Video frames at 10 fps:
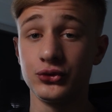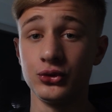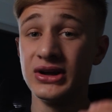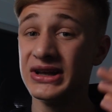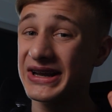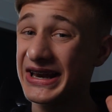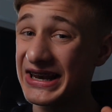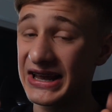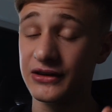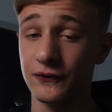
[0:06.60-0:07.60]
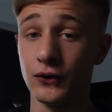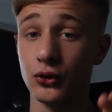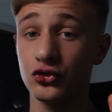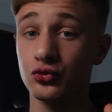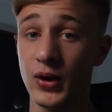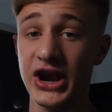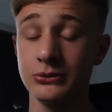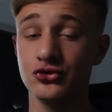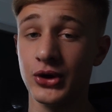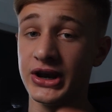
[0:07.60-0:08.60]
to get laser focus when I'm
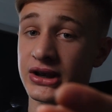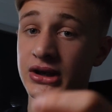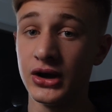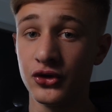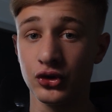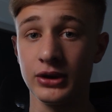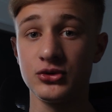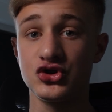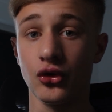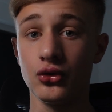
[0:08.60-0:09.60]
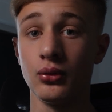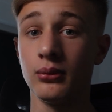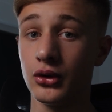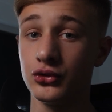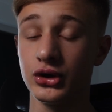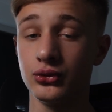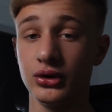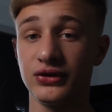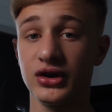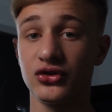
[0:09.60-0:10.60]
training, so let me show you how you can do
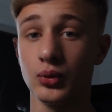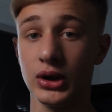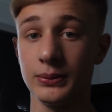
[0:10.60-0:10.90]
this as well.